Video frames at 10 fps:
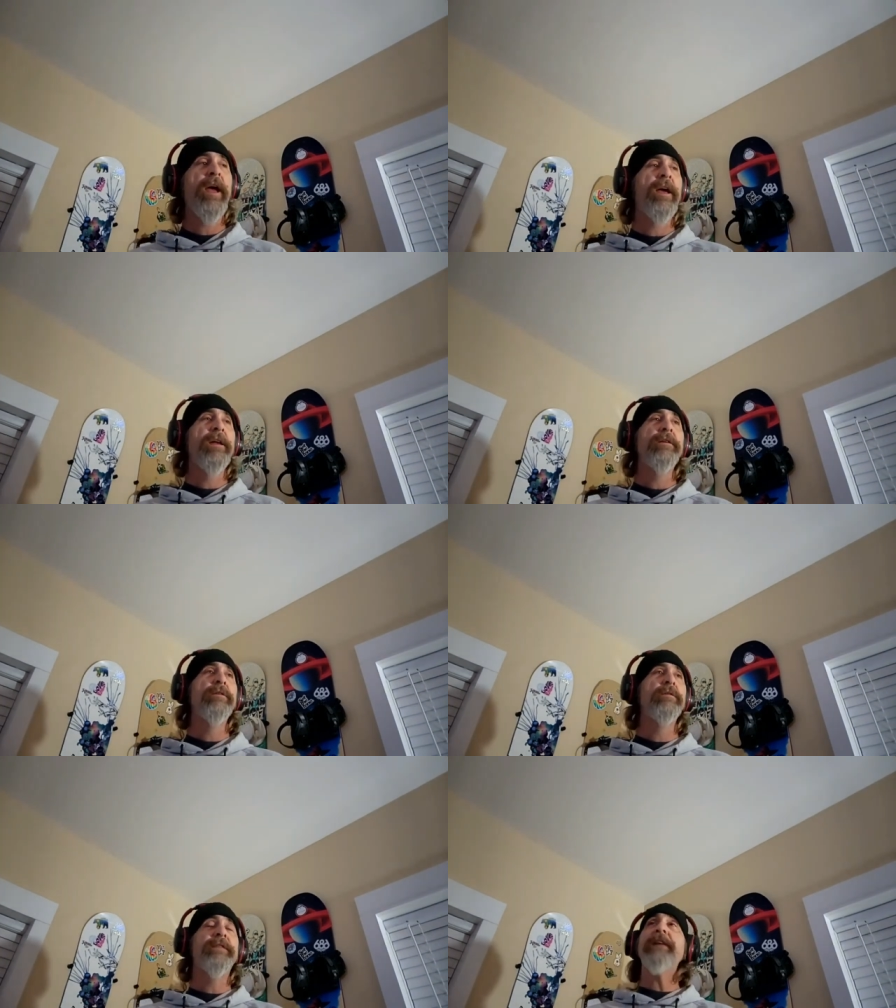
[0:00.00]

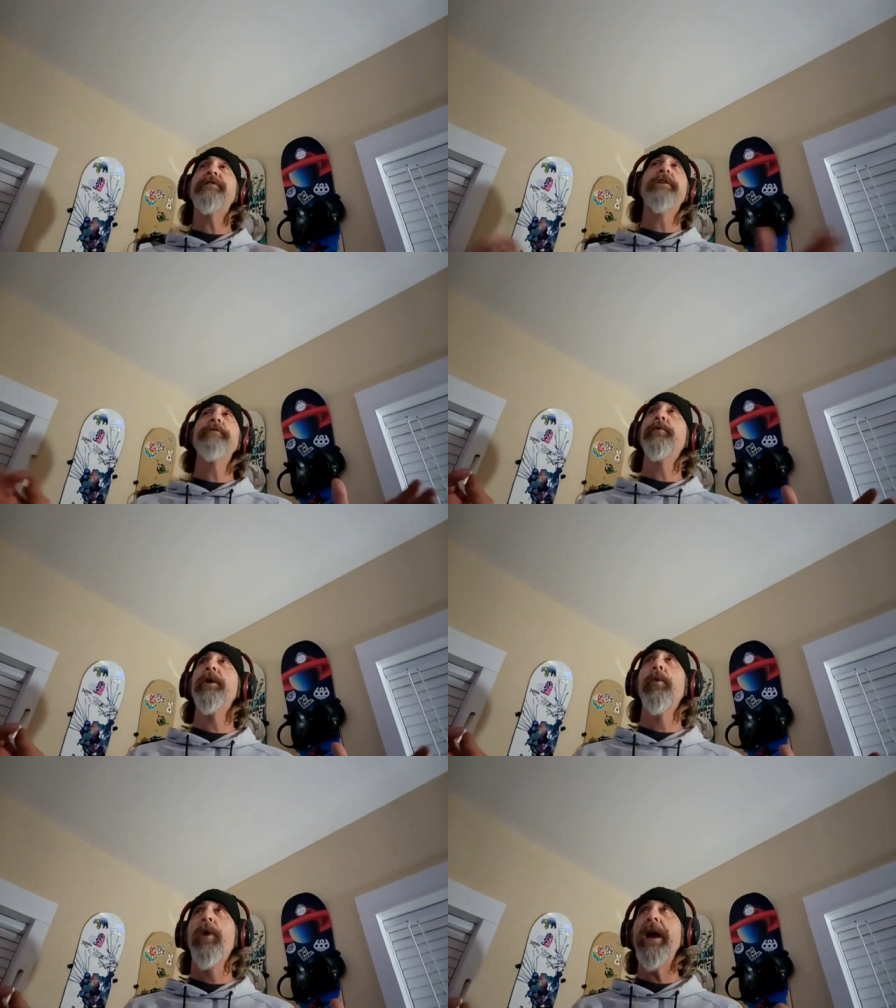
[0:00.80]
And that stuff
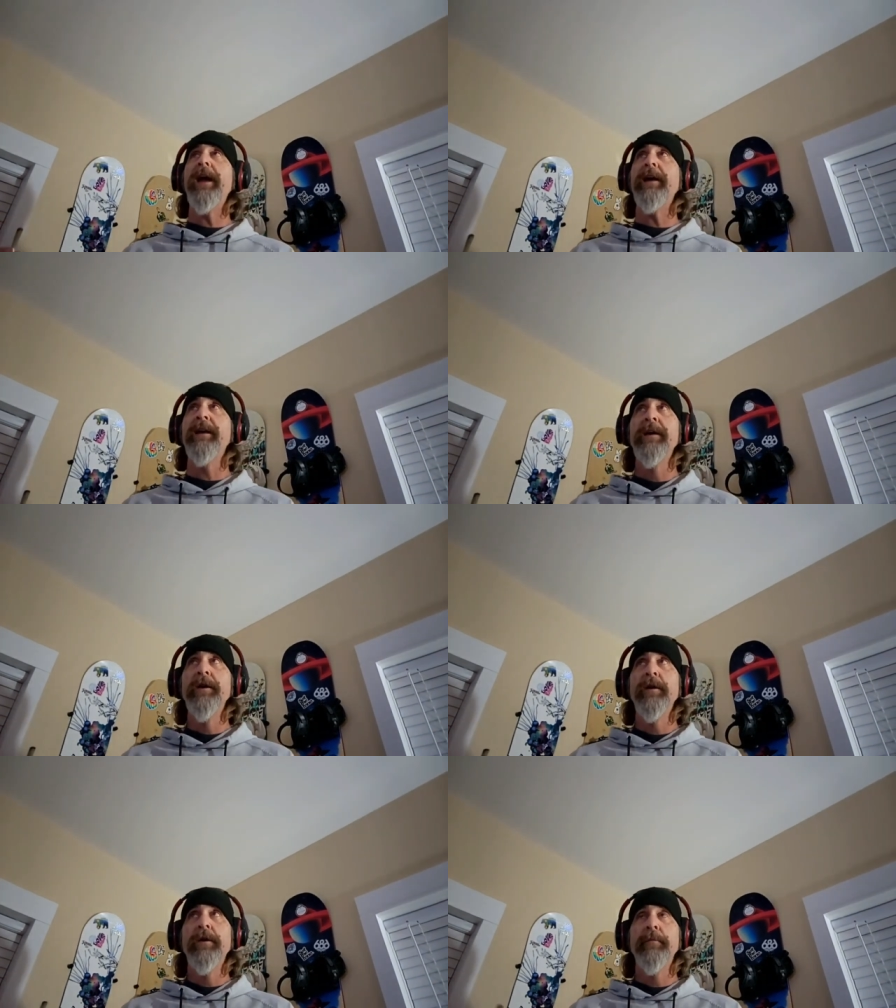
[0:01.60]
went away
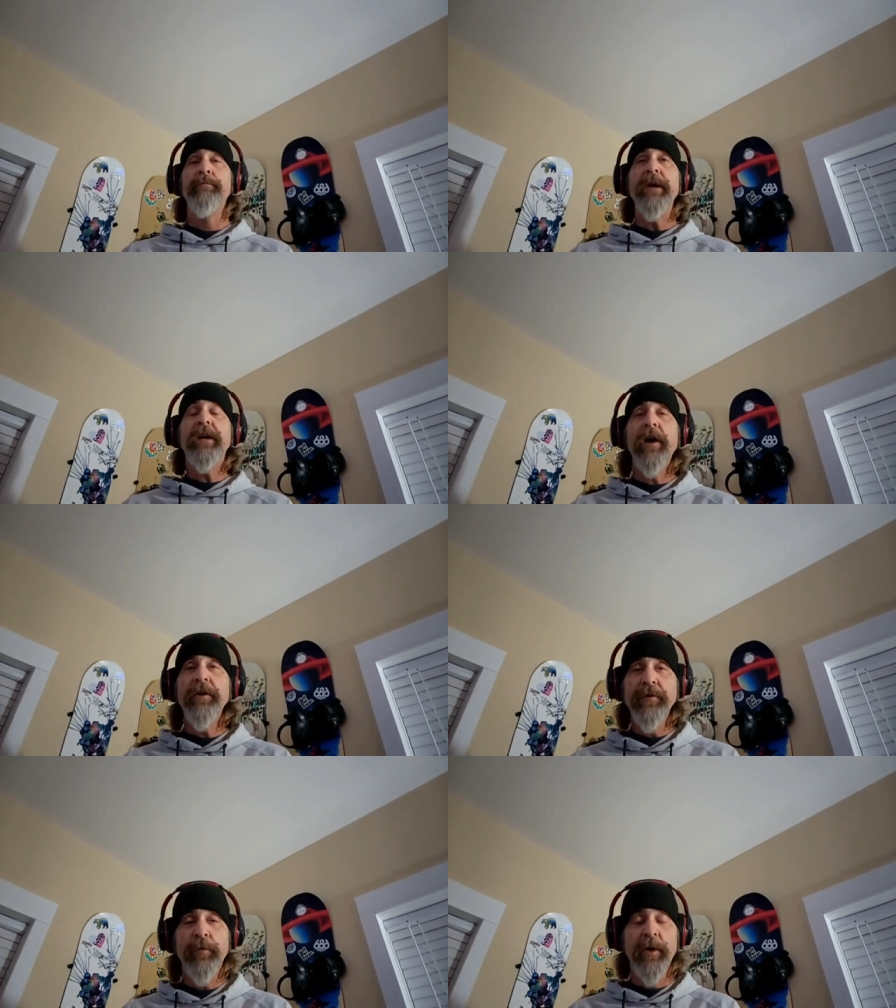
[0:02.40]

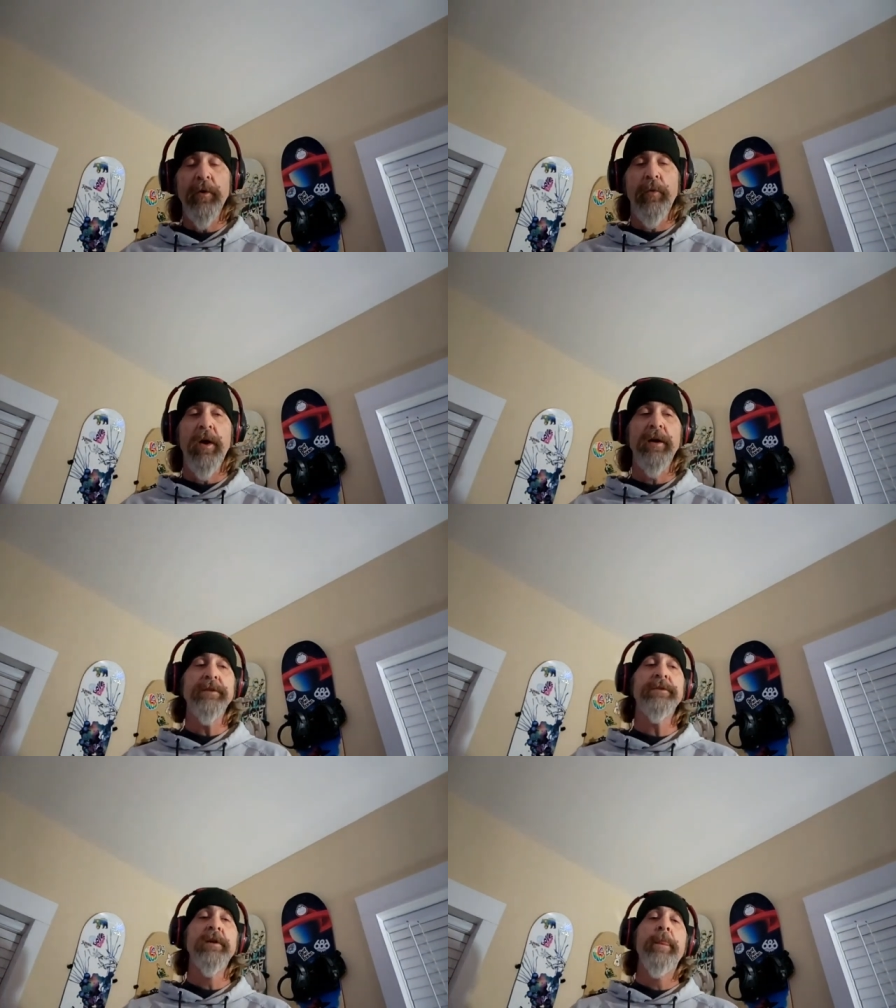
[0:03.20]
because of what it
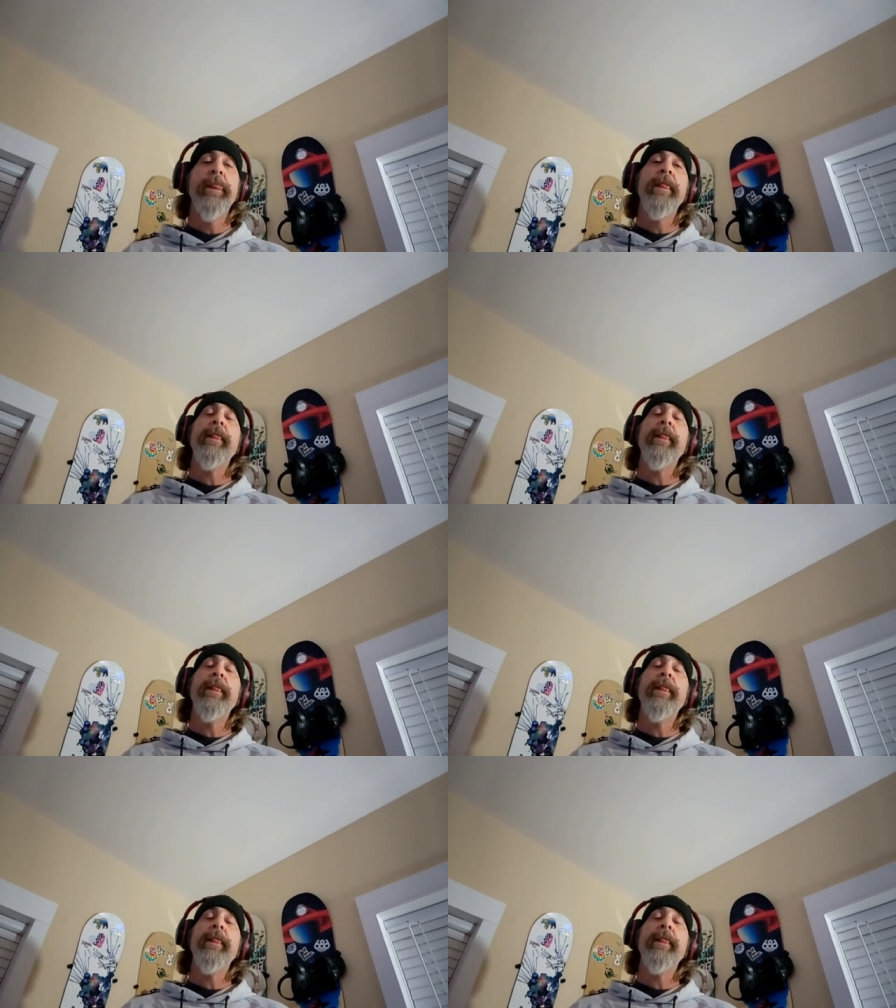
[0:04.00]
was.